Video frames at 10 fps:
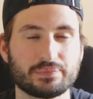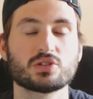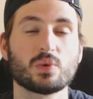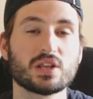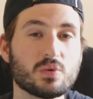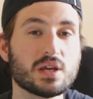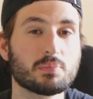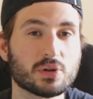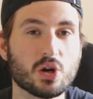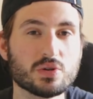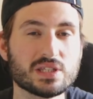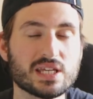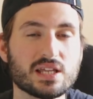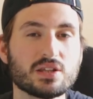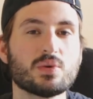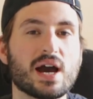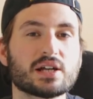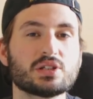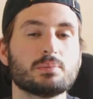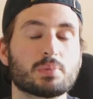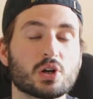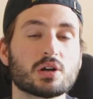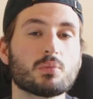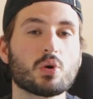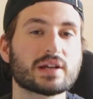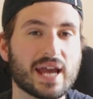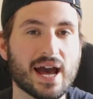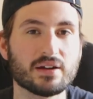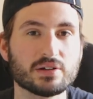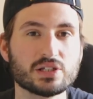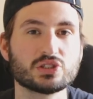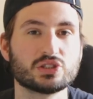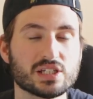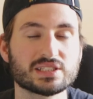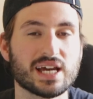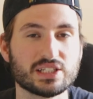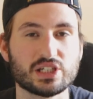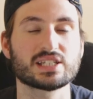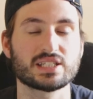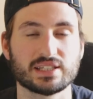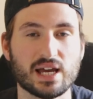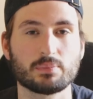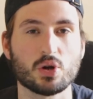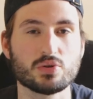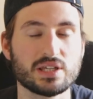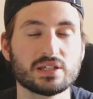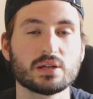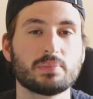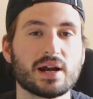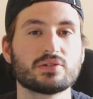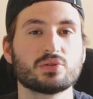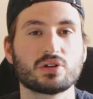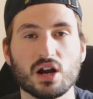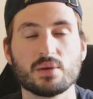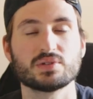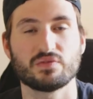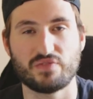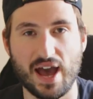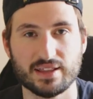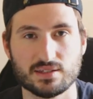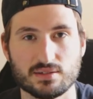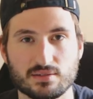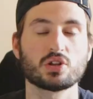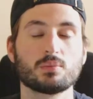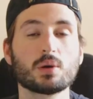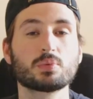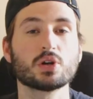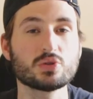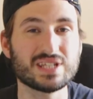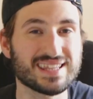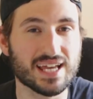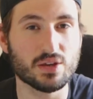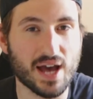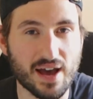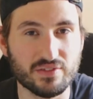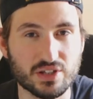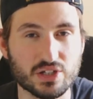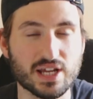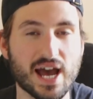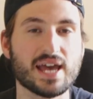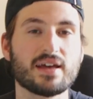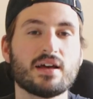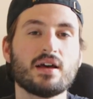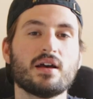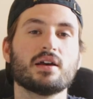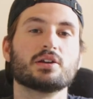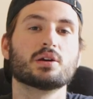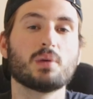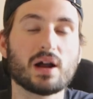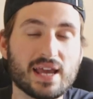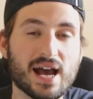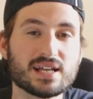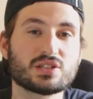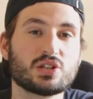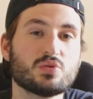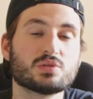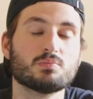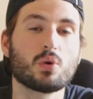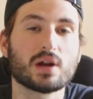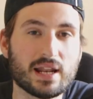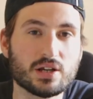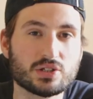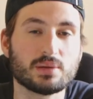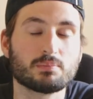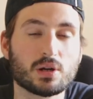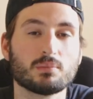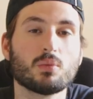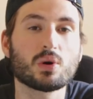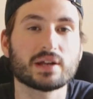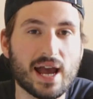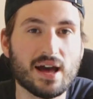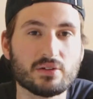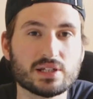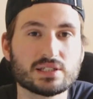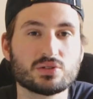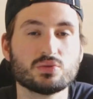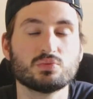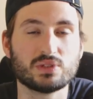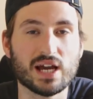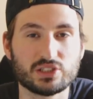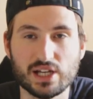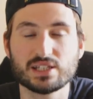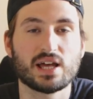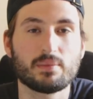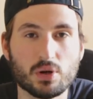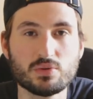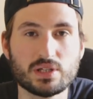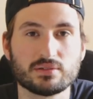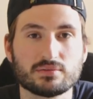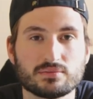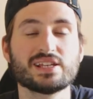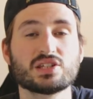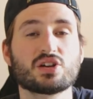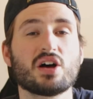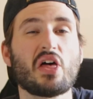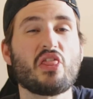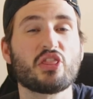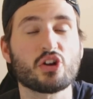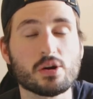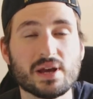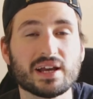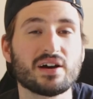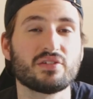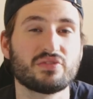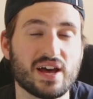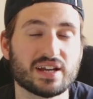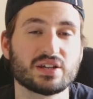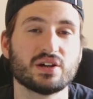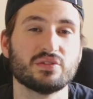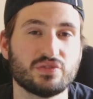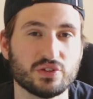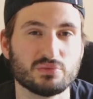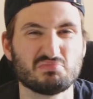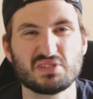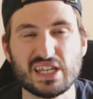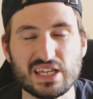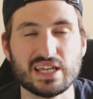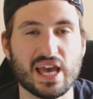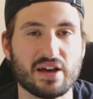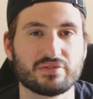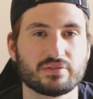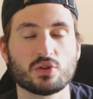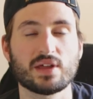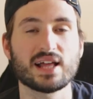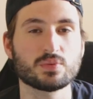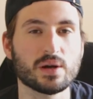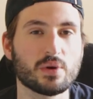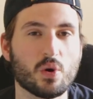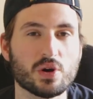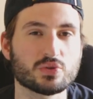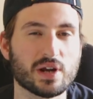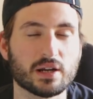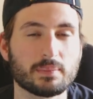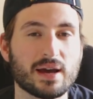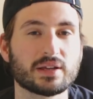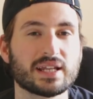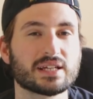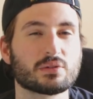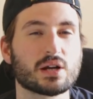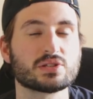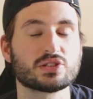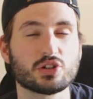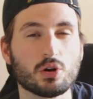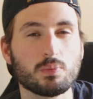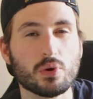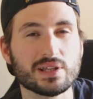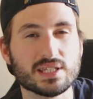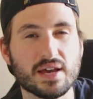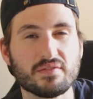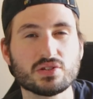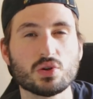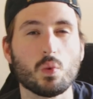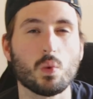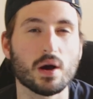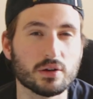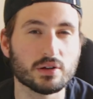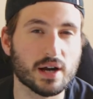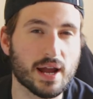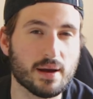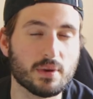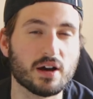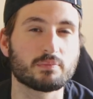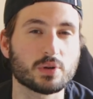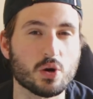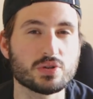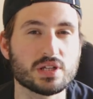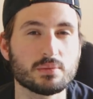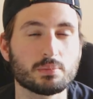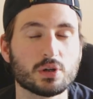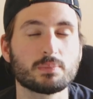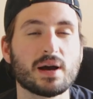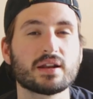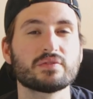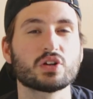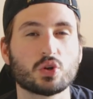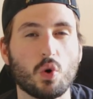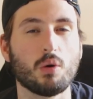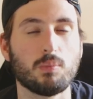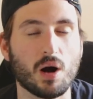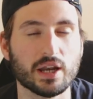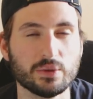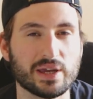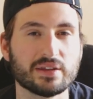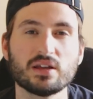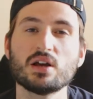So when you eat protein, you actually burn more calories just digesting that protein compared to carbs and fats. So the more protein that you have in your diet, your body has to use more energy and burn more calories to digest that protein. This is called the thermic effect of food, TEF. So that's why we always recommend getting around 0.7 to 1 gram of protein per pound of your goal body weight.